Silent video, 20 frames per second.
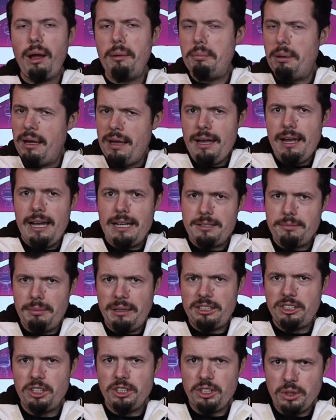up as
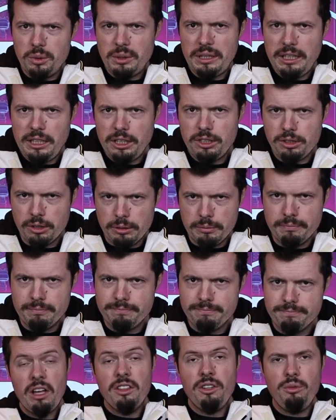much as you would need to.
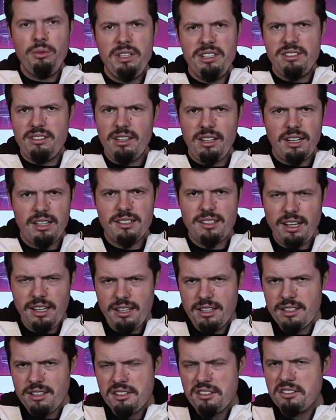The reason that I say
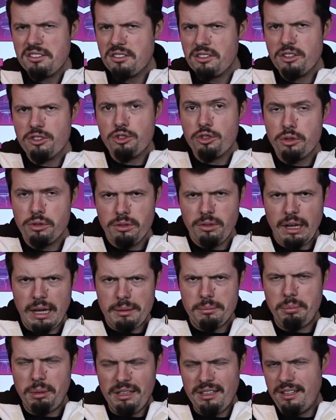that this is a true
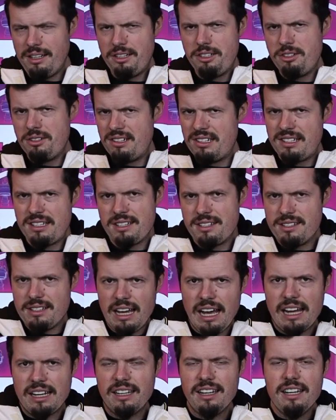ambidextrous
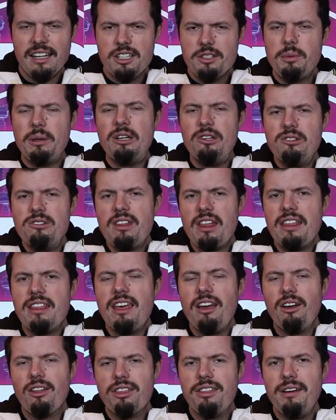design is because
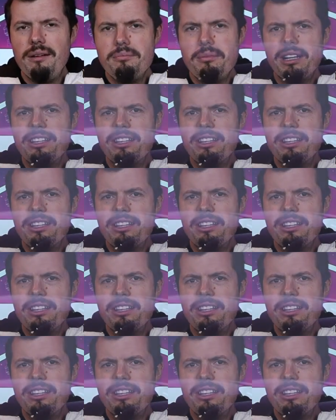there are thumb